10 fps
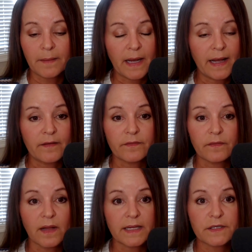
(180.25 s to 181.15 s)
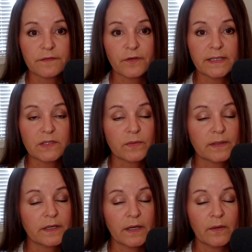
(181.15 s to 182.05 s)
I have lots of friends,
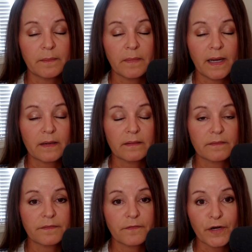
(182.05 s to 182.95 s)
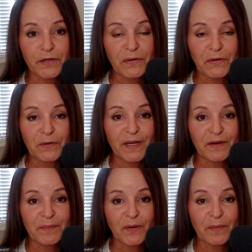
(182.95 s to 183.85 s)
in my friend group here
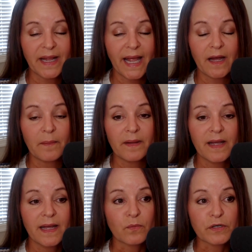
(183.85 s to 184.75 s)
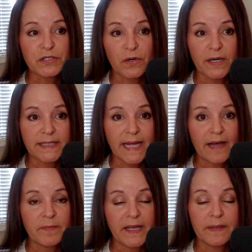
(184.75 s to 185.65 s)
in Birmingham, we're starting to
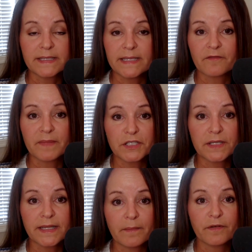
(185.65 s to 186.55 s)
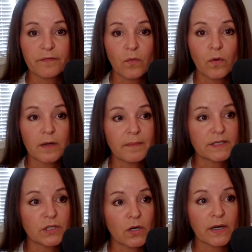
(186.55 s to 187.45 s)
have babies. I've mentioned that before. My
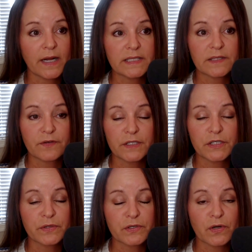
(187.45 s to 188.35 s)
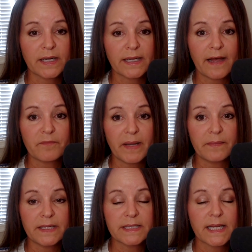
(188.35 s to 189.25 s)
daughter has friends who are starting to have
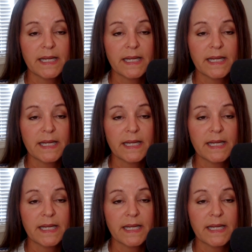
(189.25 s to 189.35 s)
babies.